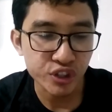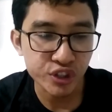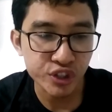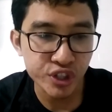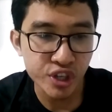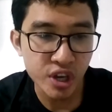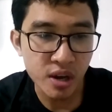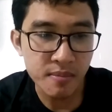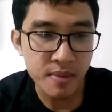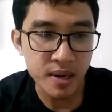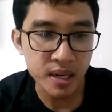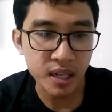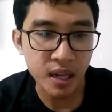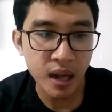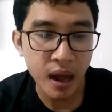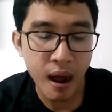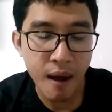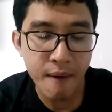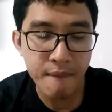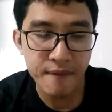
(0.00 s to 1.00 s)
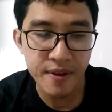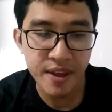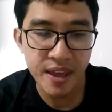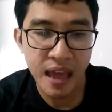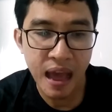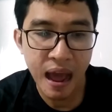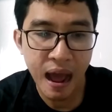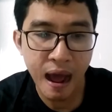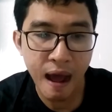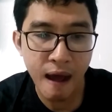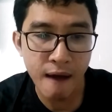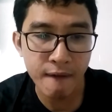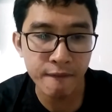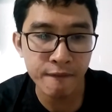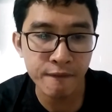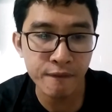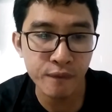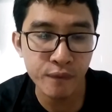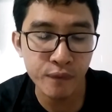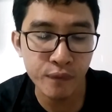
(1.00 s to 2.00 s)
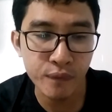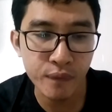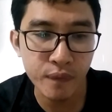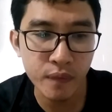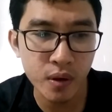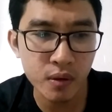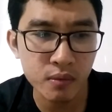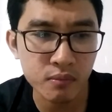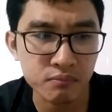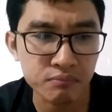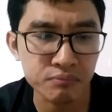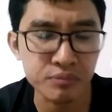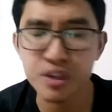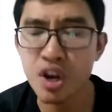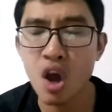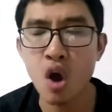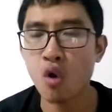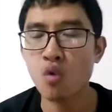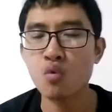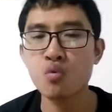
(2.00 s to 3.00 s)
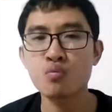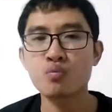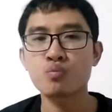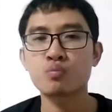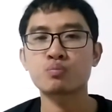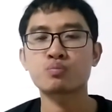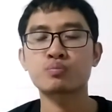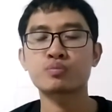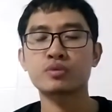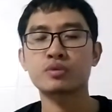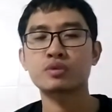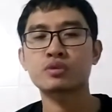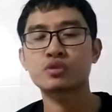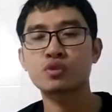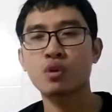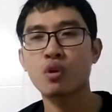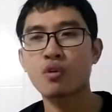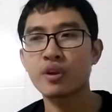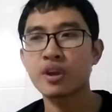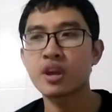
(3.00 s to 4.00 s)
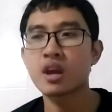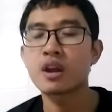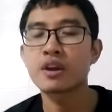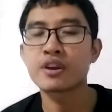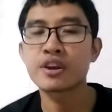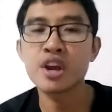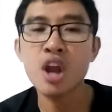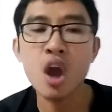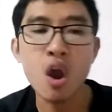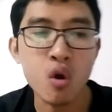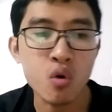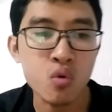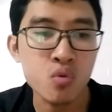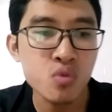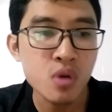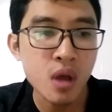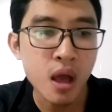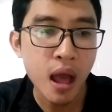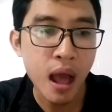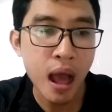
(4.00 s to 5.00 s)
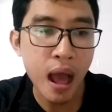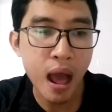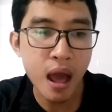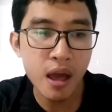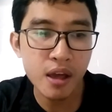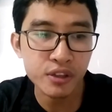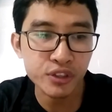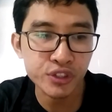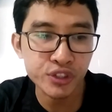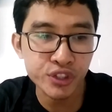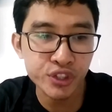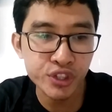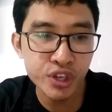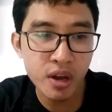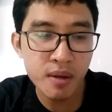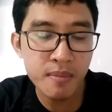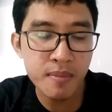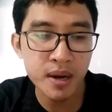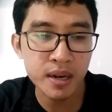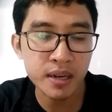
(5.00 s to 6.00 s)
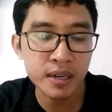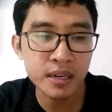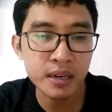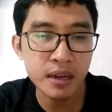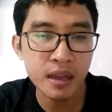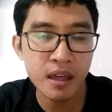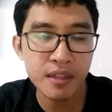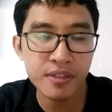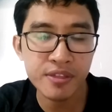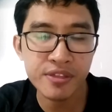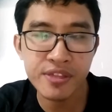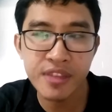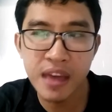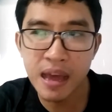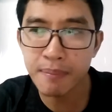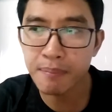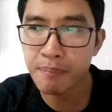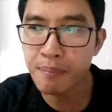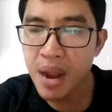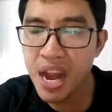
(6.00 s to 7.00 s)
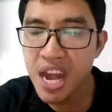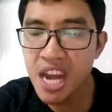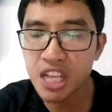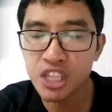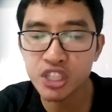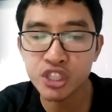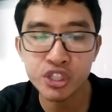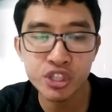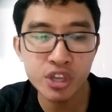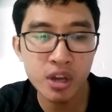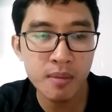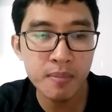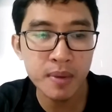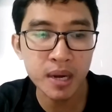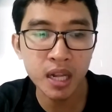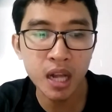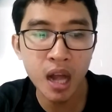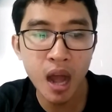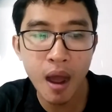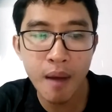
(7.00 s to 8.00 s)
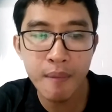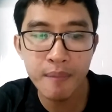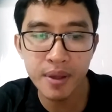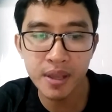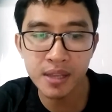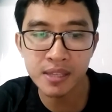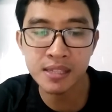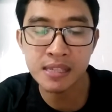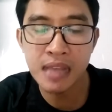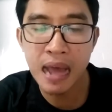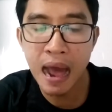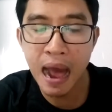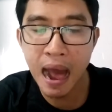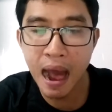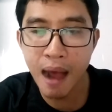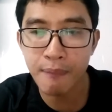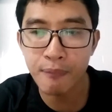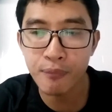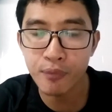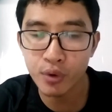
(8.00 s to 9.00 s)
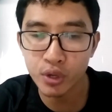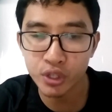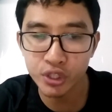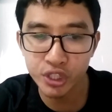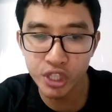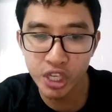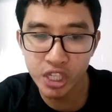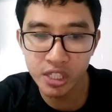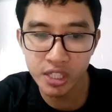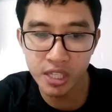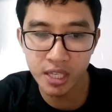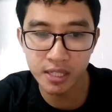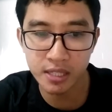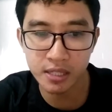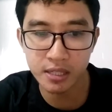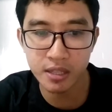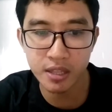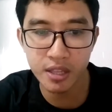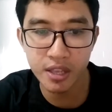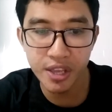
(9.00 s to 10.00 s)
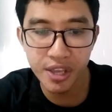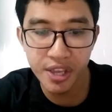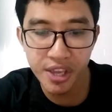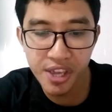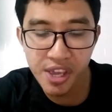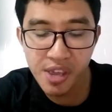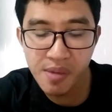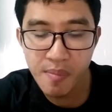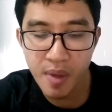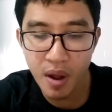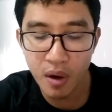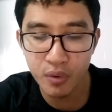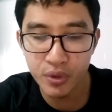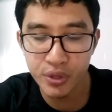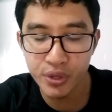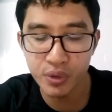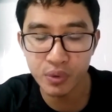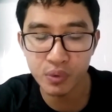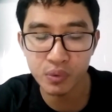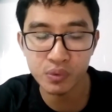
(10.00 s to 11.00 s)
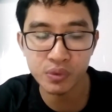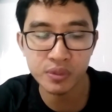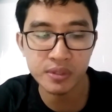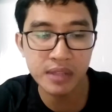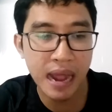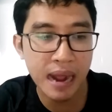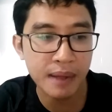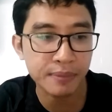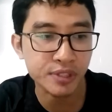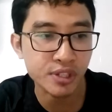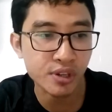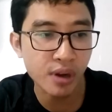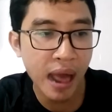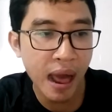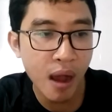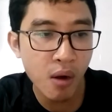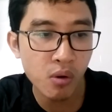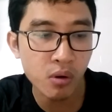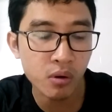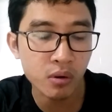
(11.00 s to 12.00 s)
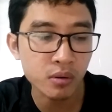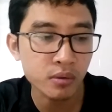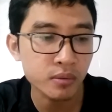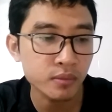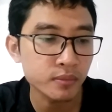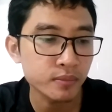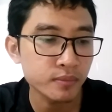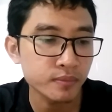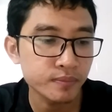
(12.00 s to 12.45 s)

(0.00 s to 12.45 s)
German companies have no sorry know German uh, that many German companies have rejected email use after hour.